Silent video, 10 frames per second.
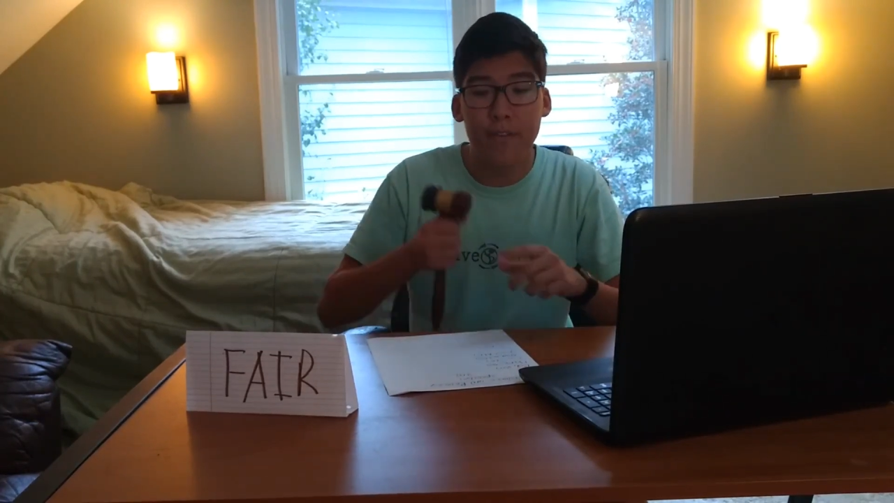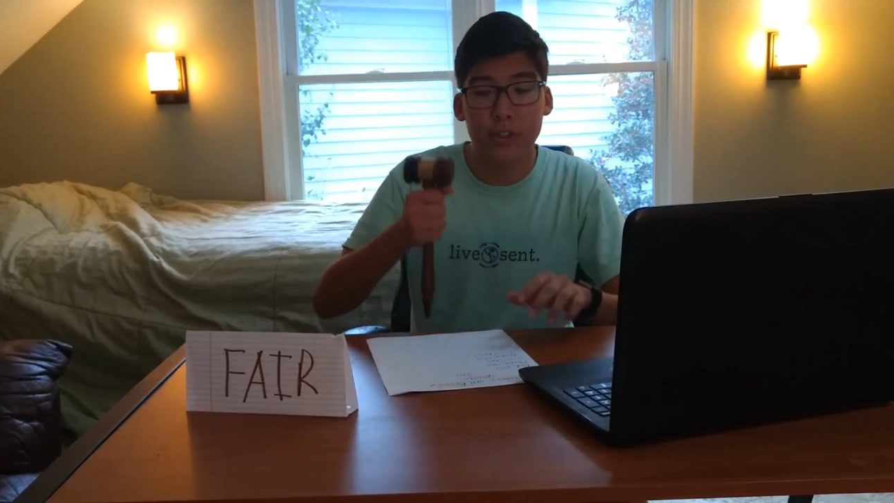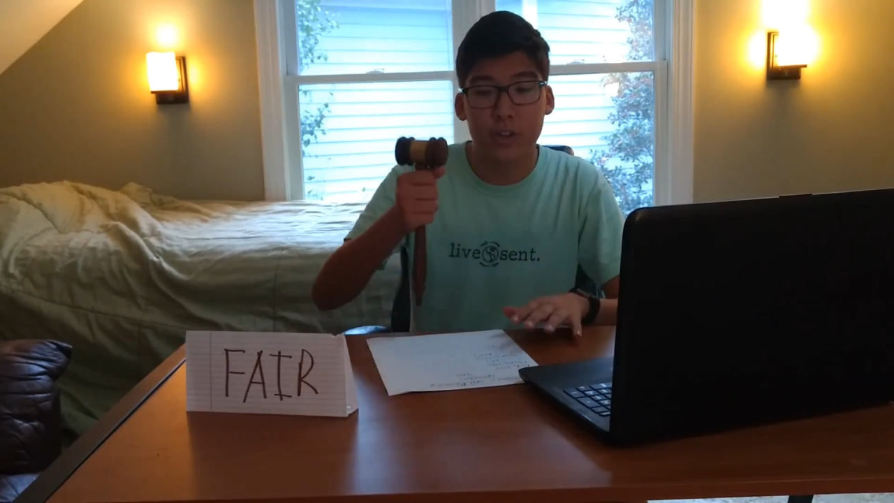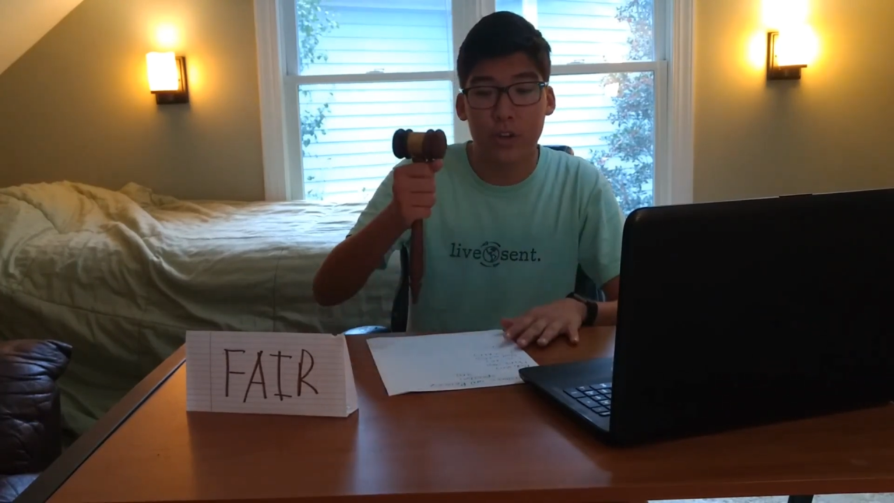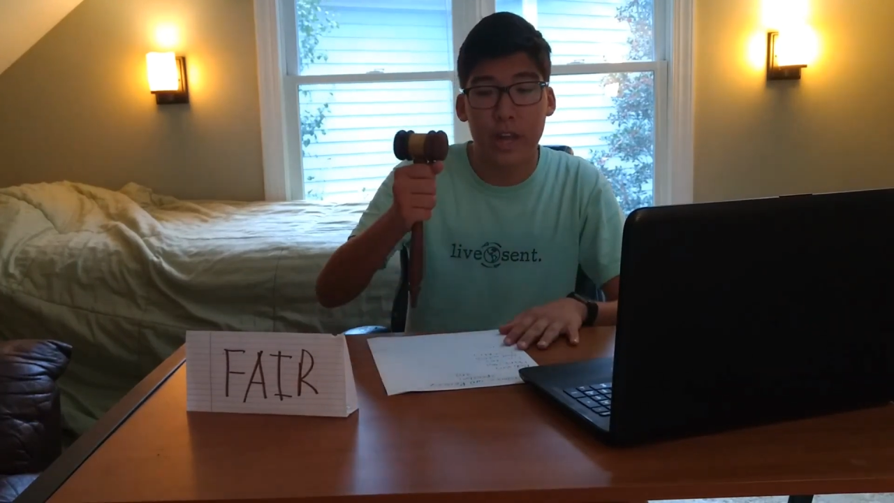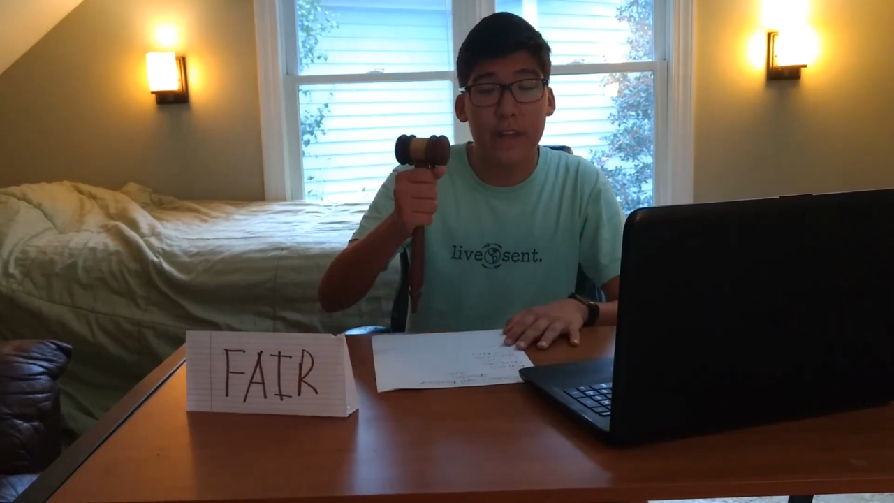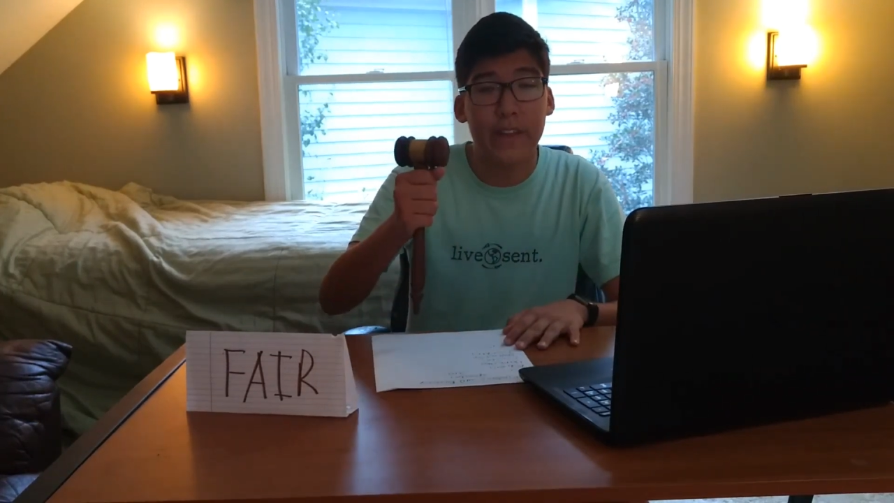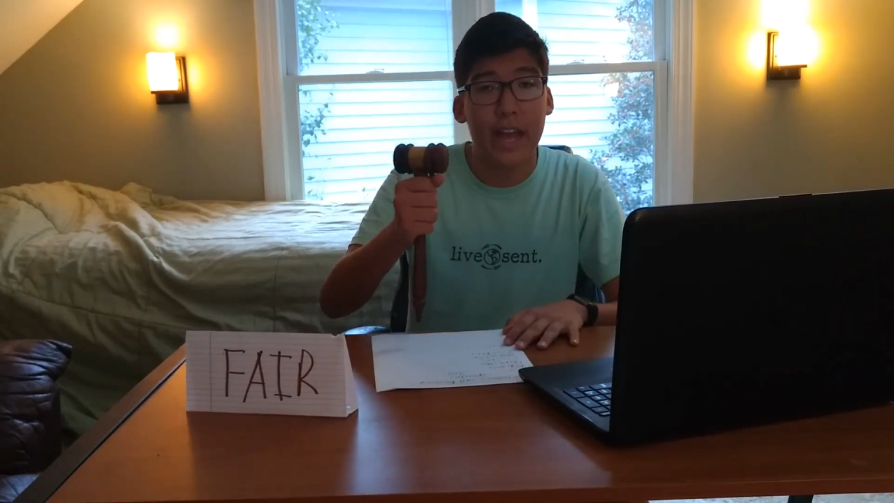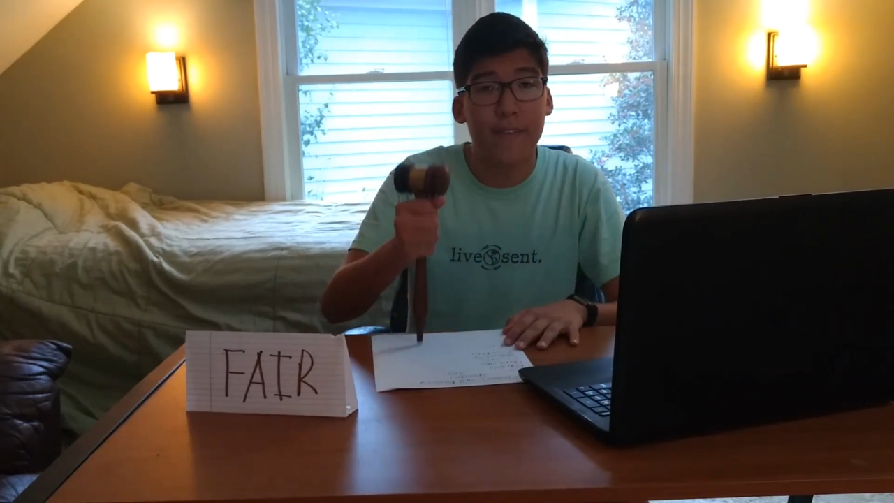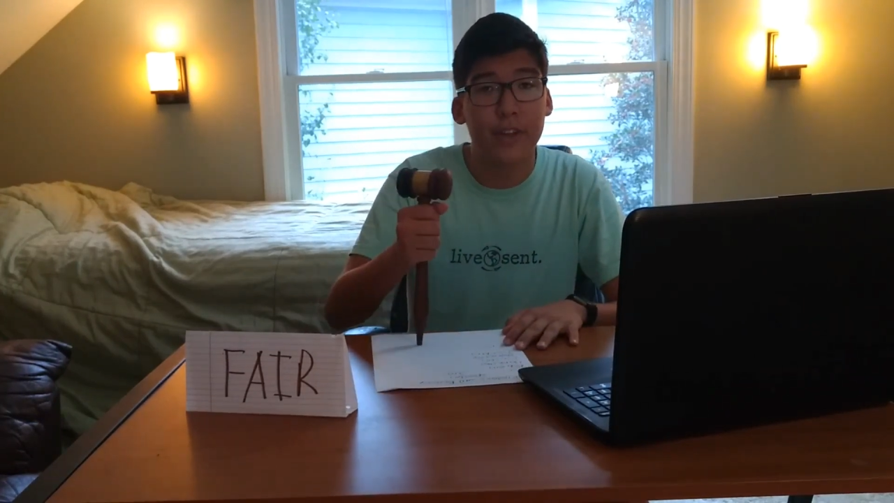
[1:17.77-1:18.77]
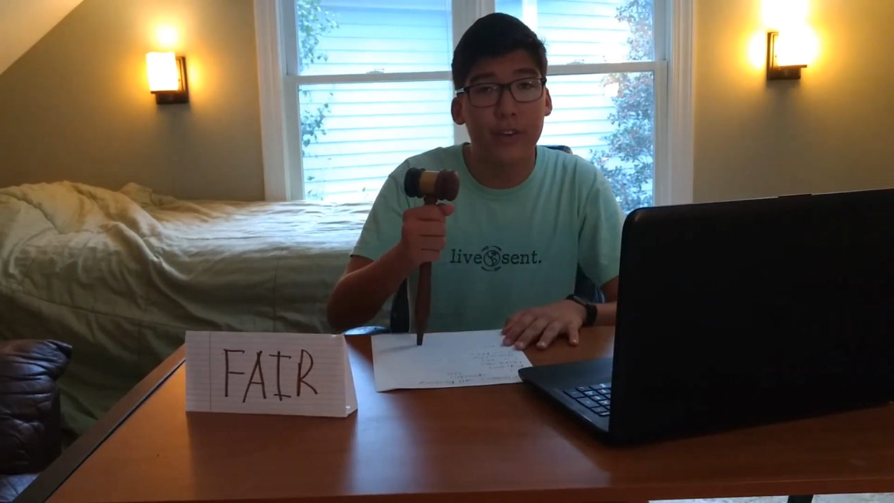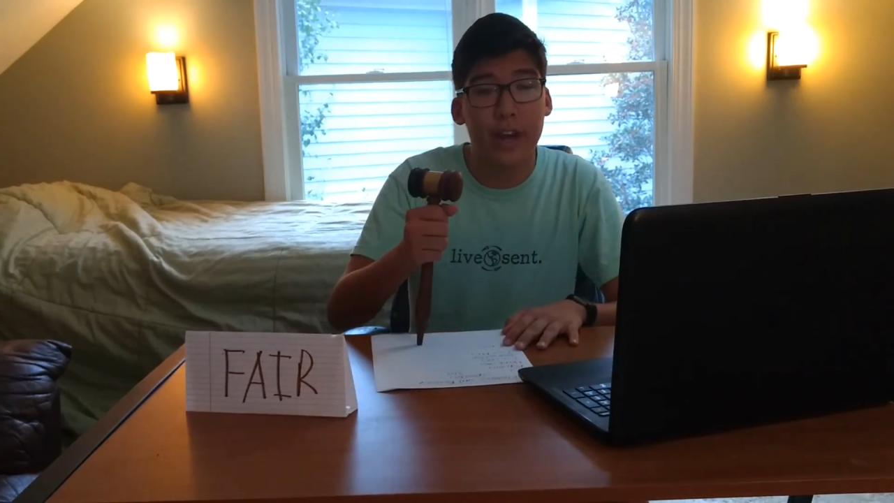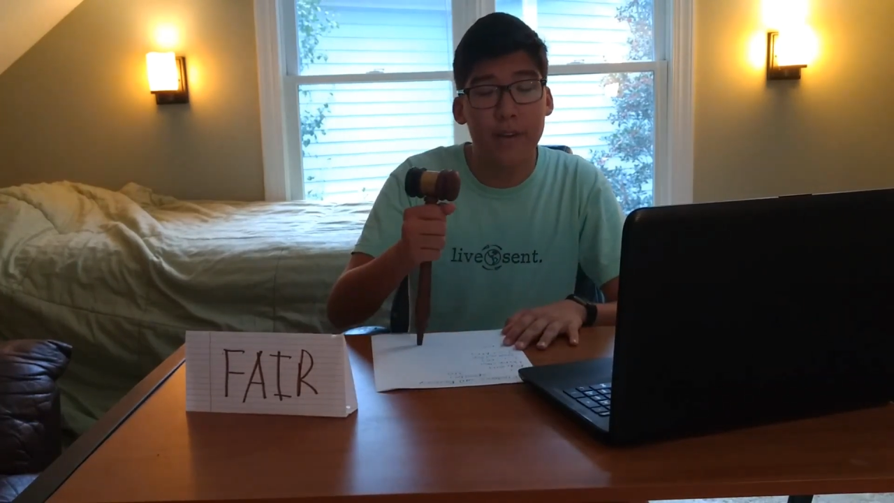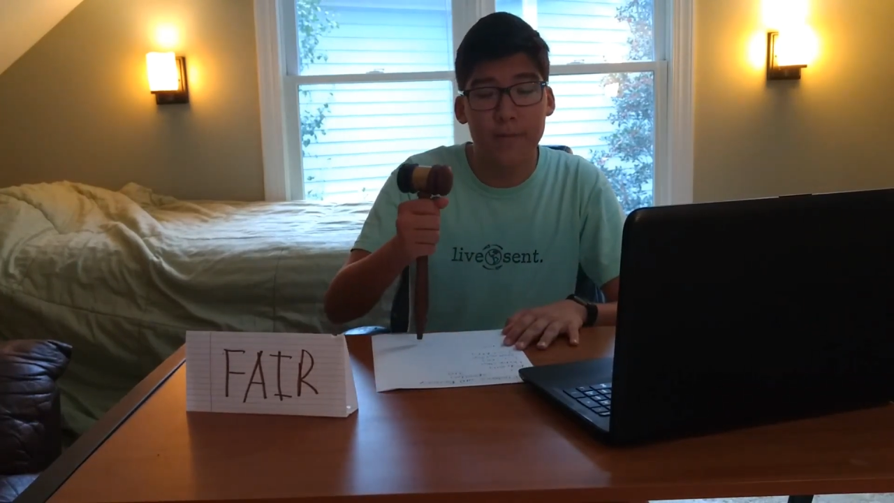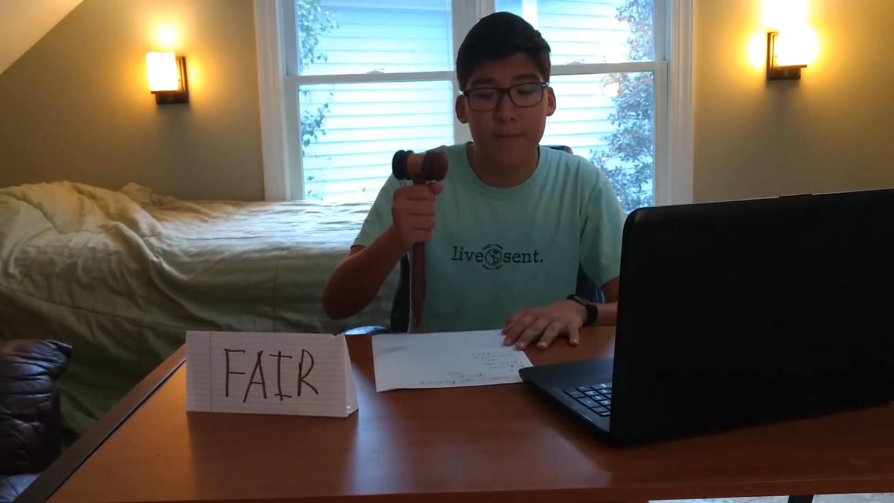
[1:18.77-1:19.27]
I'll start lightly gaveling you
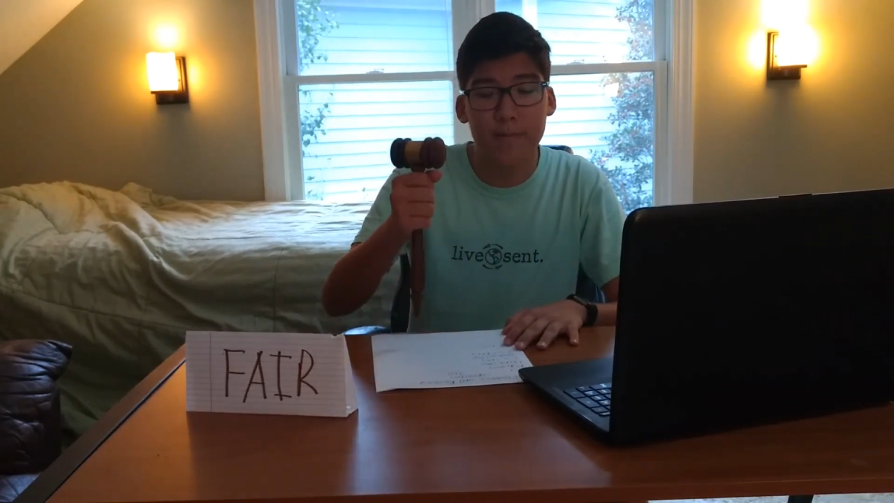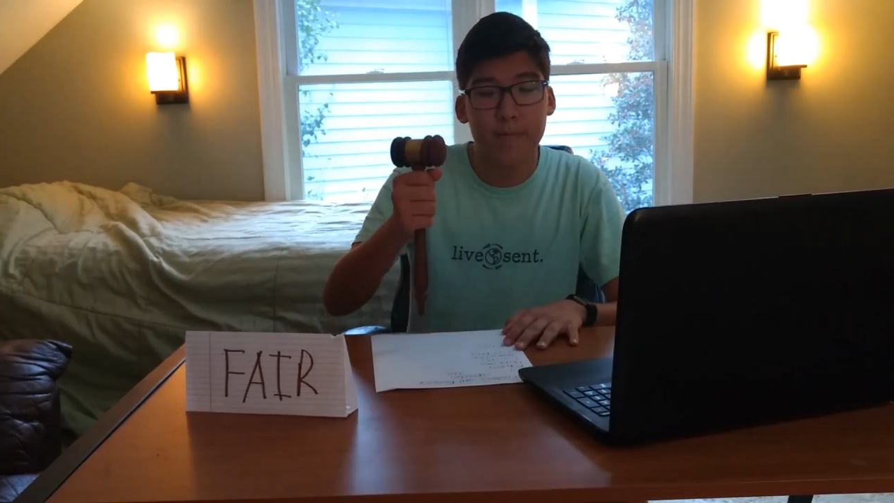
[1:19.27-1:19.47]
down.